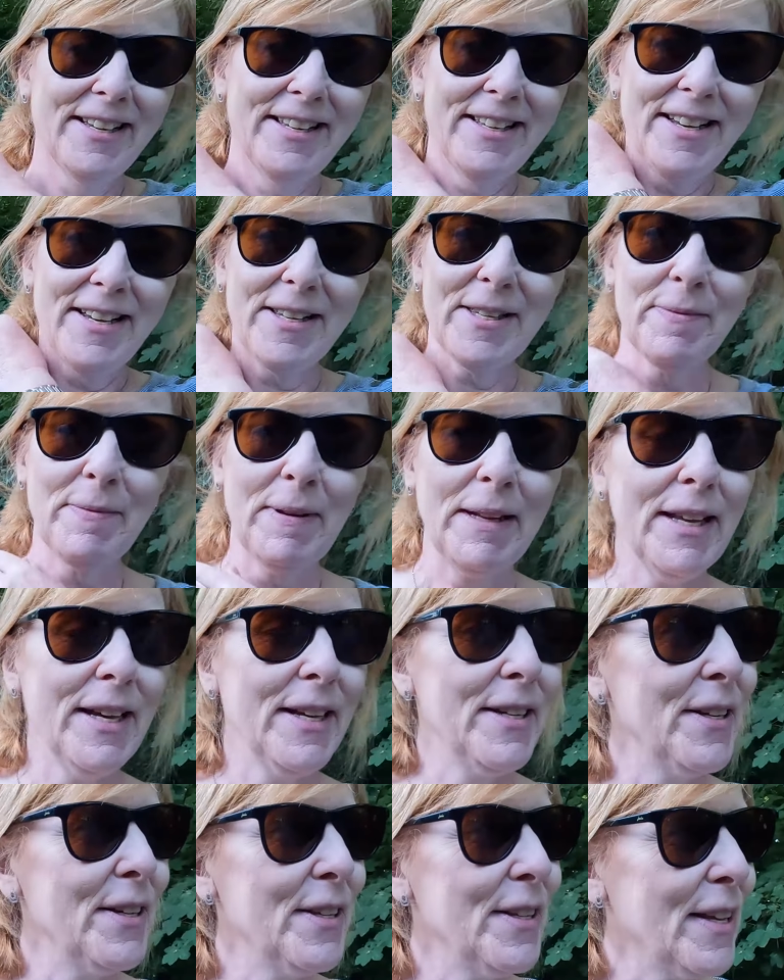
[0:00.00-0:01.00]
Yes, my
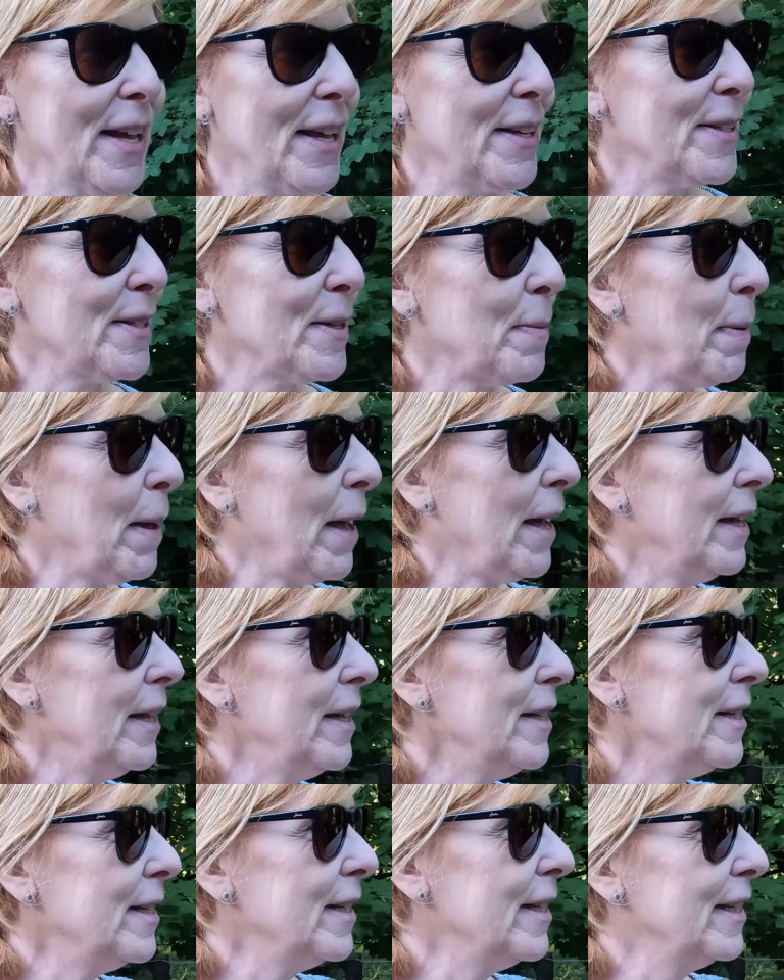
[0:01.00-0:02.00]
latest escapade.